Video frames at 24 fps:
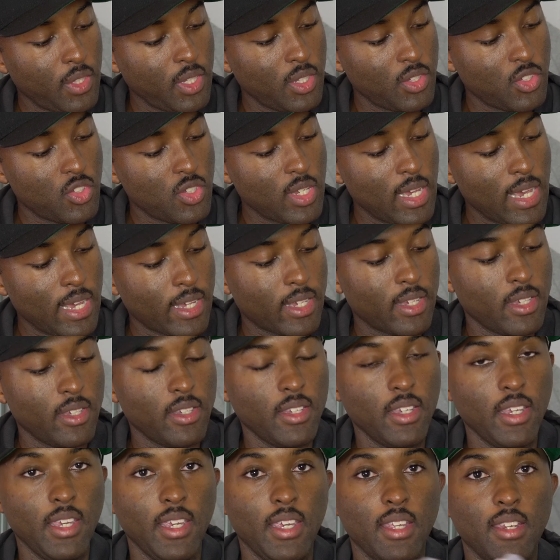this
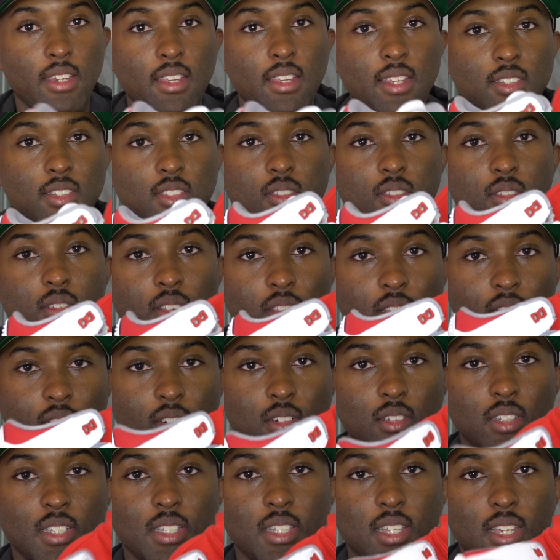jacket, and it's
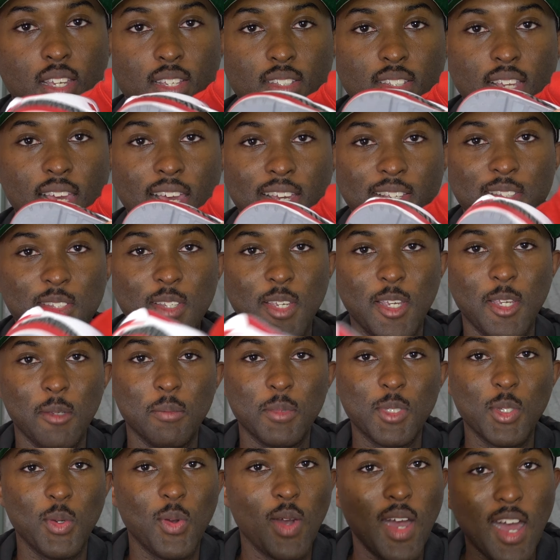literally the exact same.
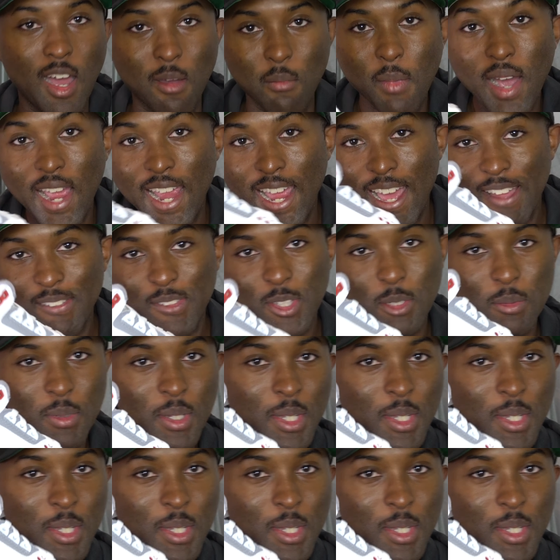So I might have